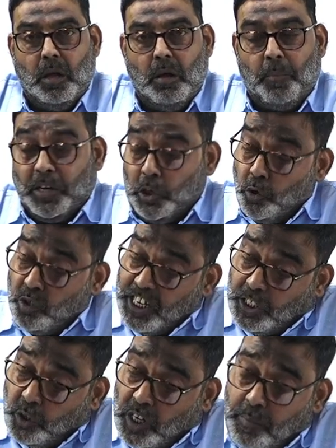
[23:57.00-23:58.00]
But you
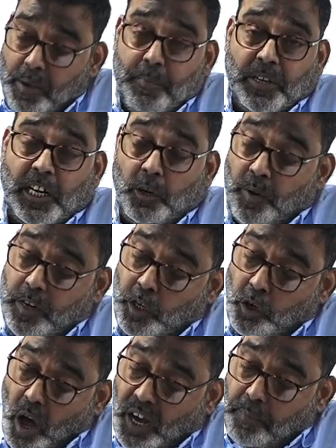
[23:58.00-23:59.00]
need to remember that when you
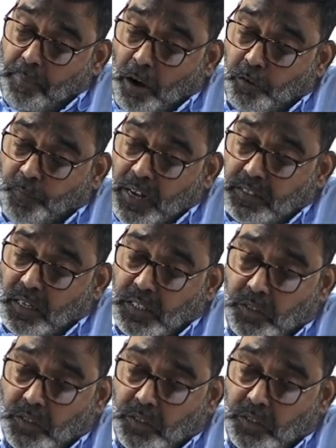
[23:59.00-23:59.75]
talk about functional